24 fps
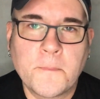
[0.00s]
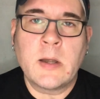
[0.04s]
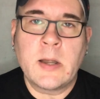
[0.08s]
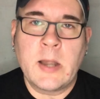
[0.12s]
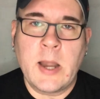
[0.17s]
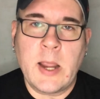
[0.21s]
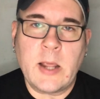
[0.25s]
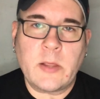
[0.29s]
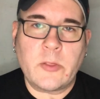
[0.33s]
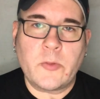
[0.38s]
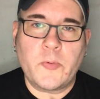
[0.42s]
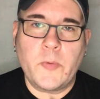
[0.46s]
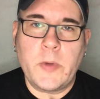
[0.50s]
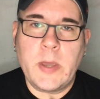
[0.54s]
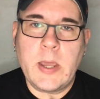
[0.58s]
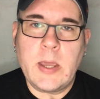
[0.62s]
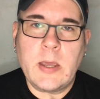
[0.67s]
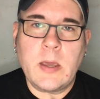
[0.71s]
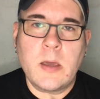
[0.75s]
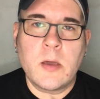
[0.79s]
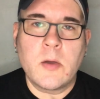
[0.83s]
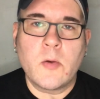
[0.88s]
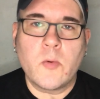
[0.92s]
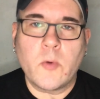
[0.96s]
Next
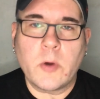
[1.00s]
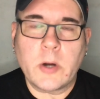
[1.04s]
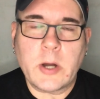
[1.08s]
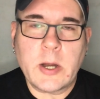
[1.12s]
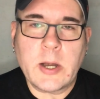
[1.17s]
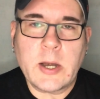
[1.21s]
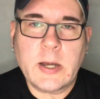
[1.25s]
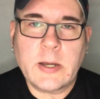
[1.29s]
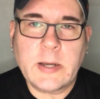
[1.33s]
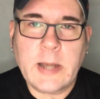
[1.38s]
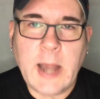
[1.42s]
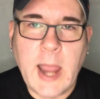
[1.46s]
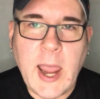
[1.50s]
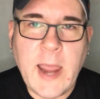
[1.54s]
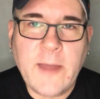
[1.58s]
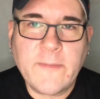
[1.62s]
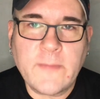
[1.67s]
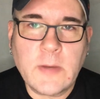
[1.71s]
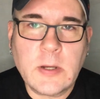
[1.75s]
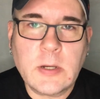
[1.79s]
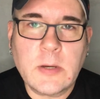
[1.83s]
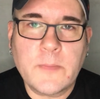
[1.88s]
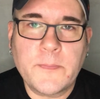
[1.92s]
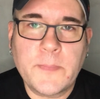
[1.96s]
week, we're going to dive
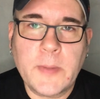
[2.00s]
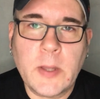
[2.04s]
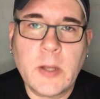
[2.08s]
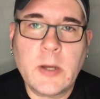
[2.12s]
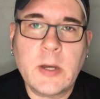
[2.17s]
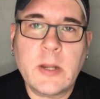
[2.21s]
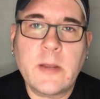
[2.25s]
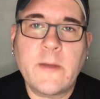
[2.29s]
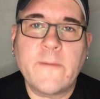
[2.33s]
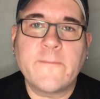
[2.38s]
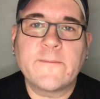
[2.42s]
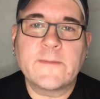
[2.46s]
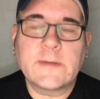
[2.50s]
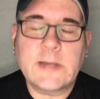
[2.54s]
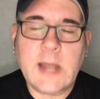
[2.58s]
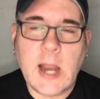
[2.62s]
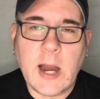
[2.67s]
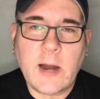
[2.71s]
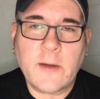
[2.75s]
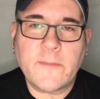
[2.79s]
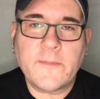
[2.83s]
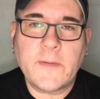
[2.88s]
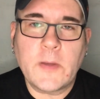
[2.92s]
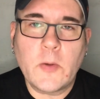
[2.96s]
into building a
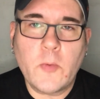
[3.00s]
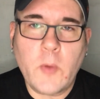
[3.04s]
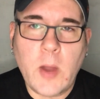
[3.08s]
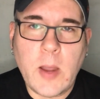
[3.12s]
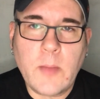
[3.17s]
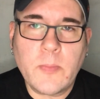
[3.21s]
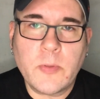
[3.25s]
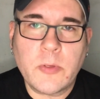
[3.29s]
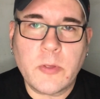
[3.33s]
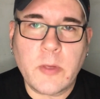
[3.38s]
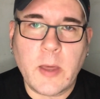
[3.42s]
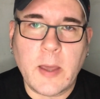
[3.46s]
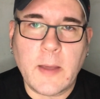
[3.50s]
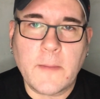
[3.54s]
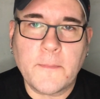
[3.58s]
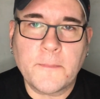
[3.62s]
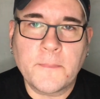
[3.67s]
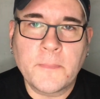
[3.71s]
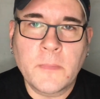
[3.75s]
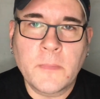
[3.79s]
photography website.